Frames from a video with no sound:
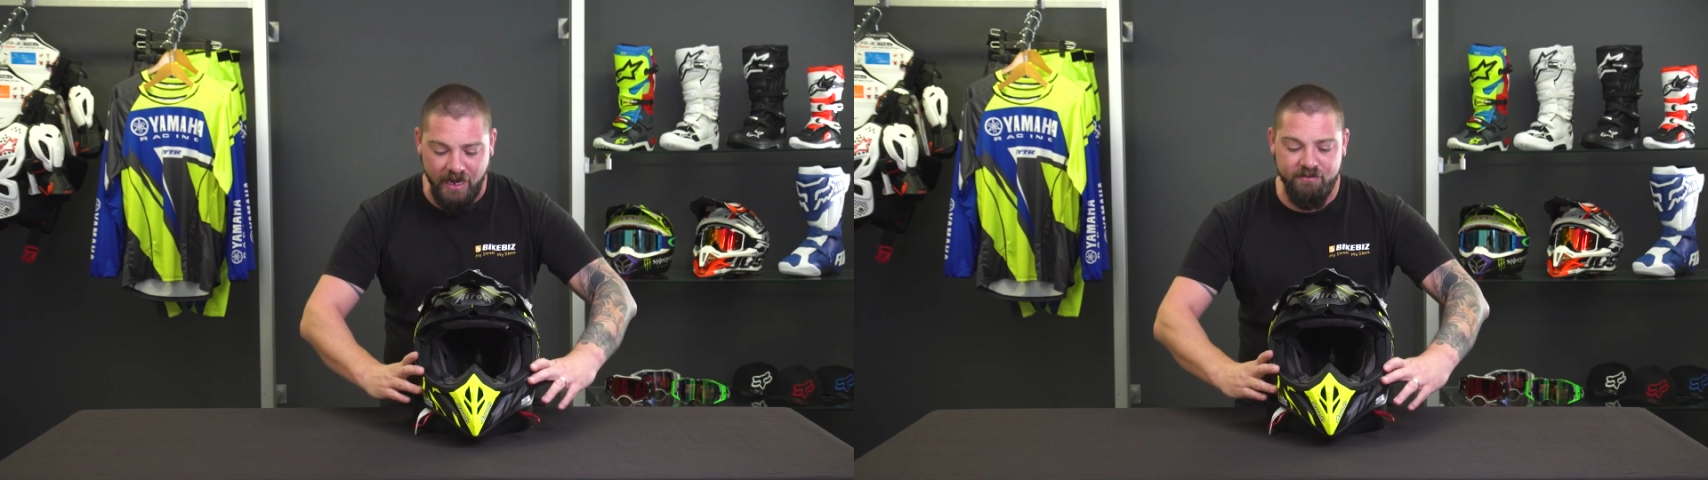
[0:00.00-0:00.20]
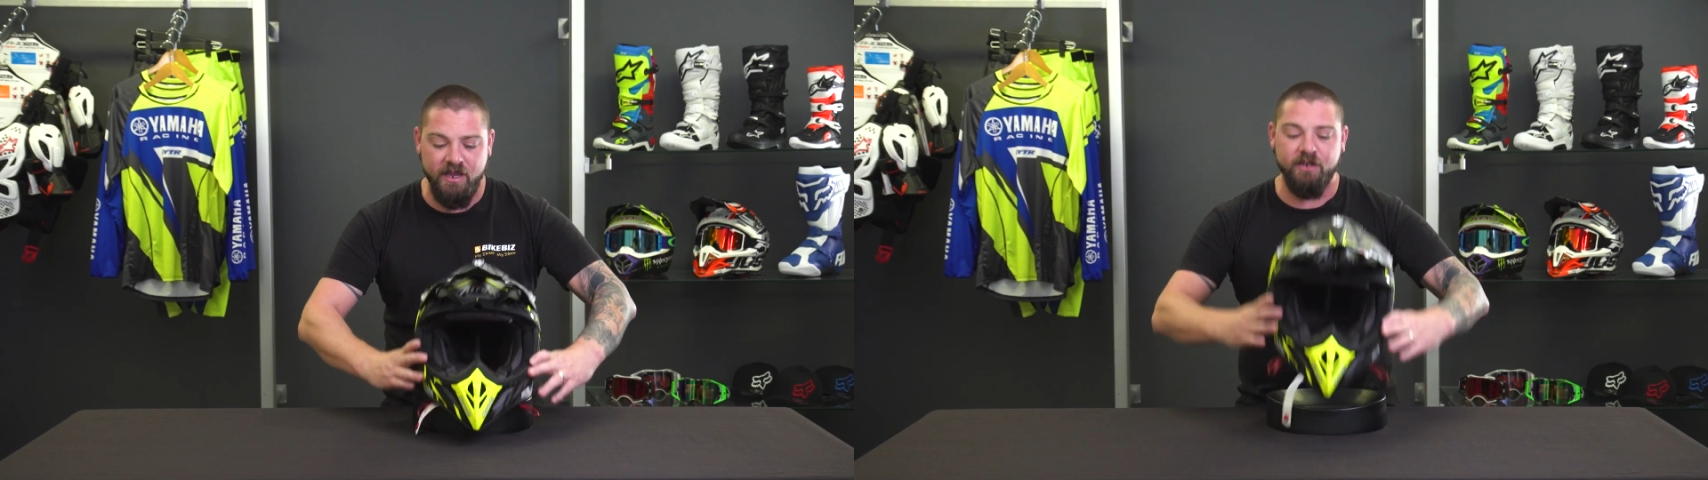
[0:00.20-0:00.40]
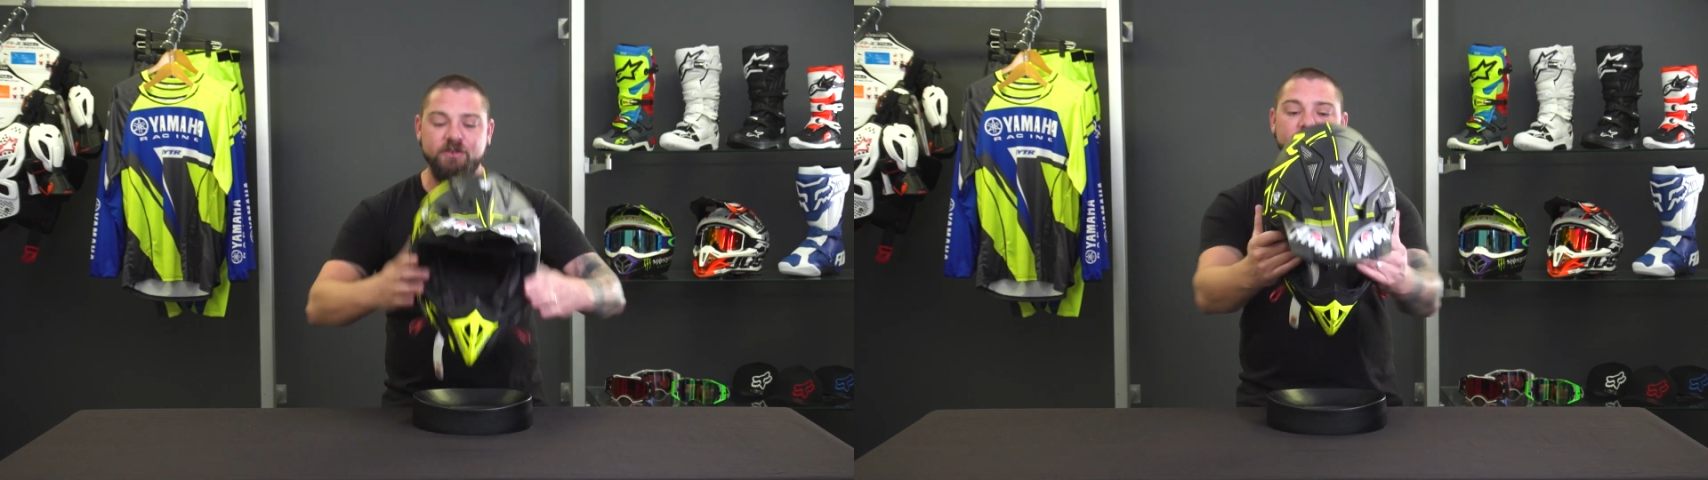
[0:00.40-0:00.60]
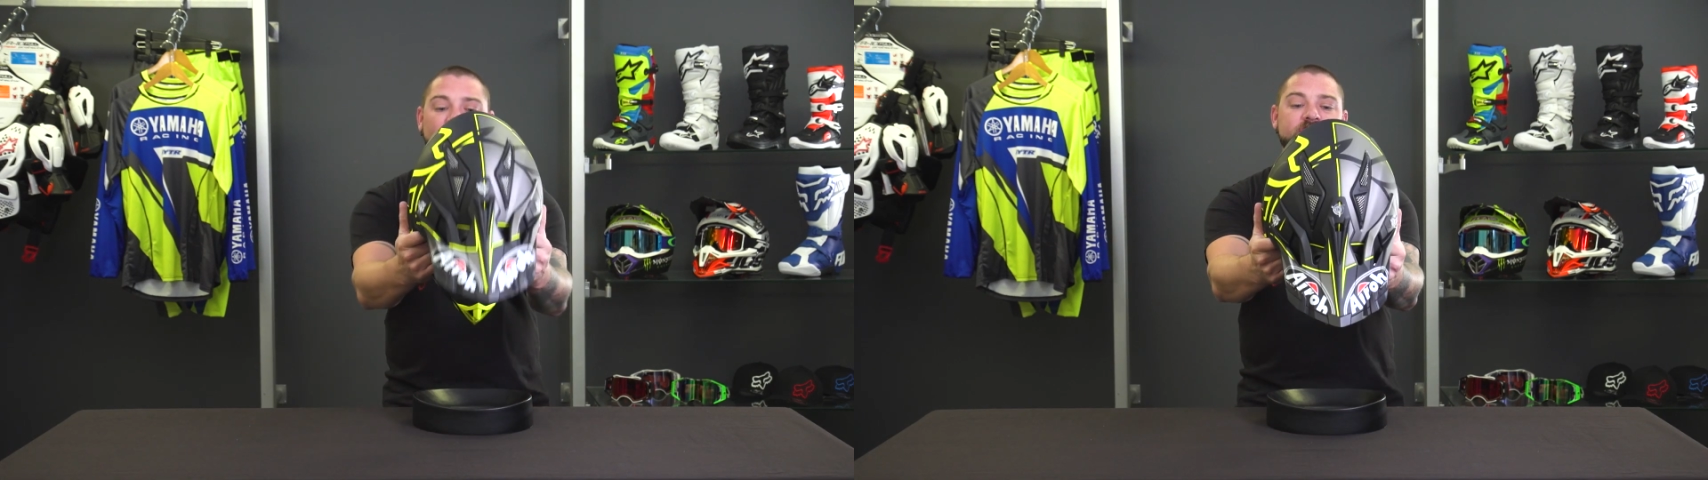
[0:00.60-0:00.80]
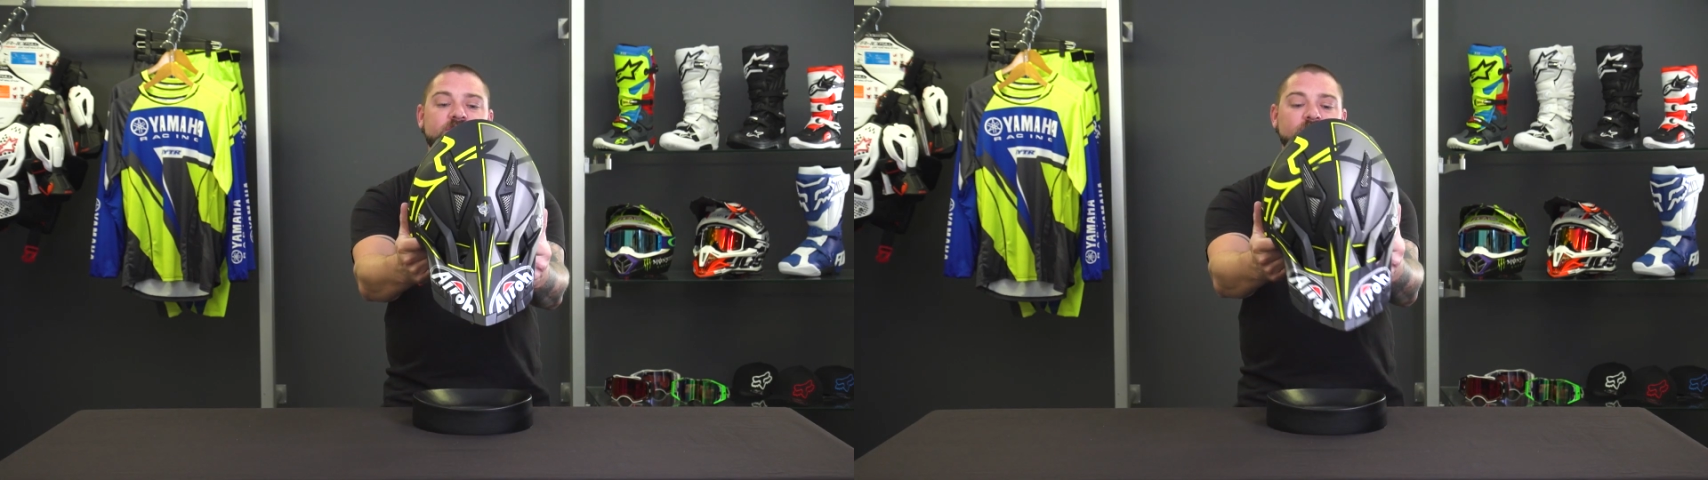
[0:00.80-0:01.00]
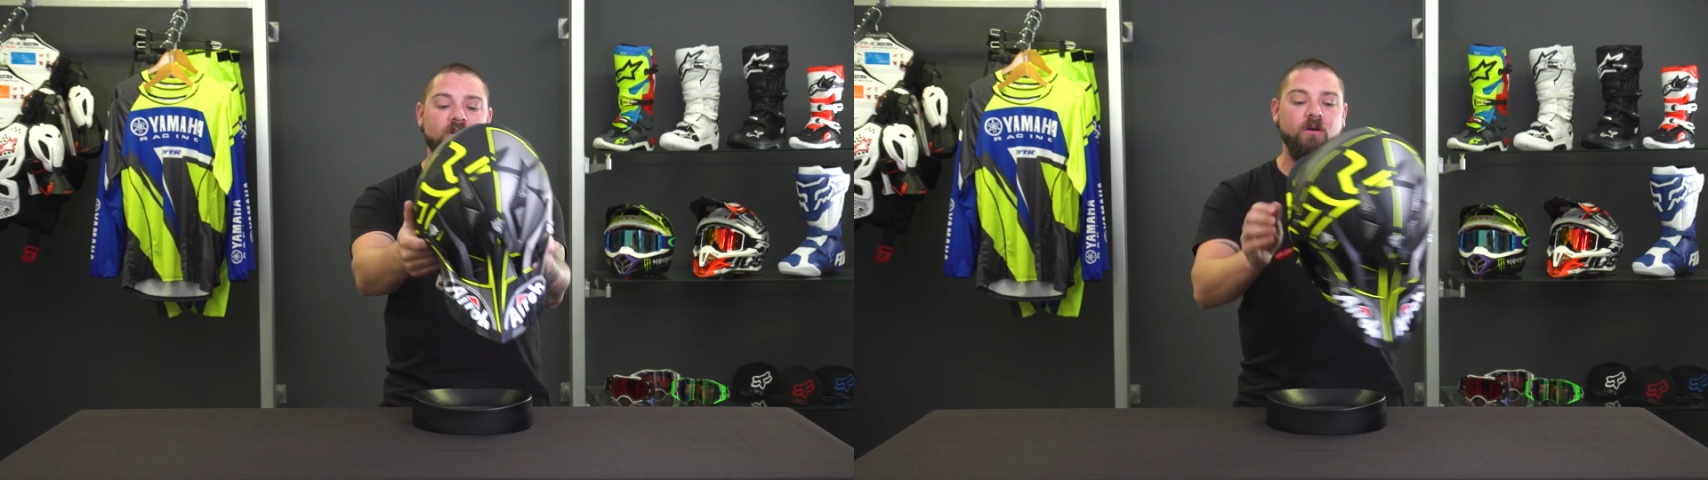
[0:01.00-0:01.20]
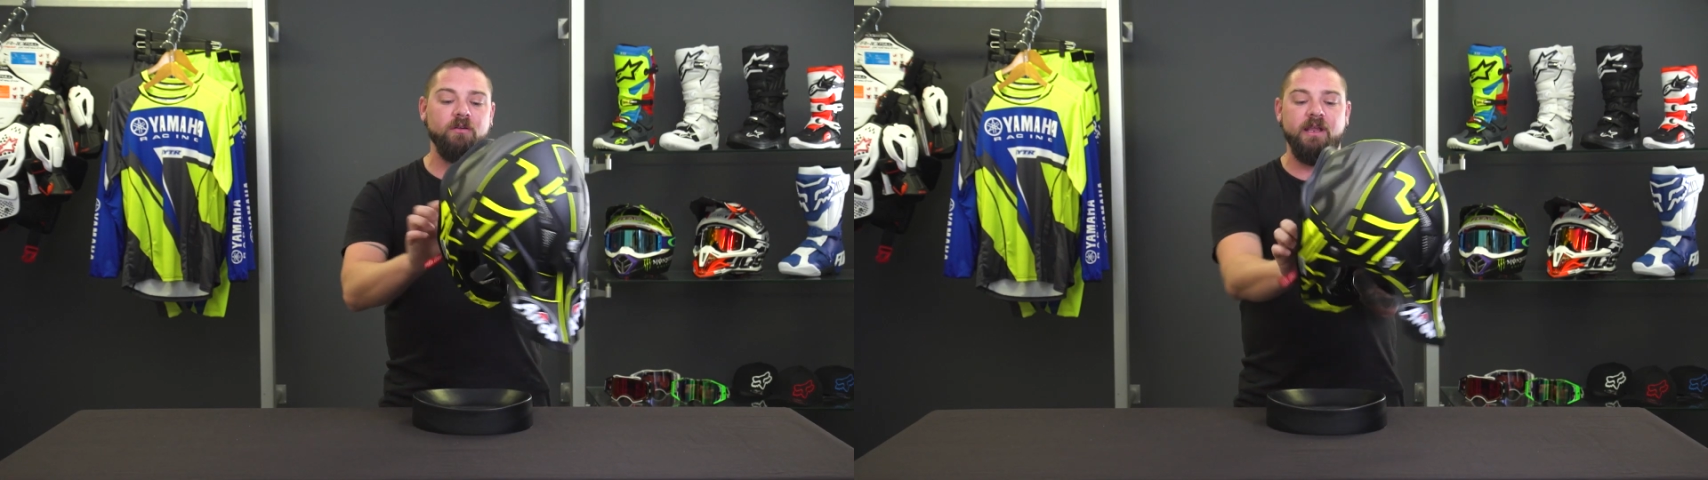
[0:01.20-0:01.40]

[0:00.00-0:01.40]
Aviator 2.2 on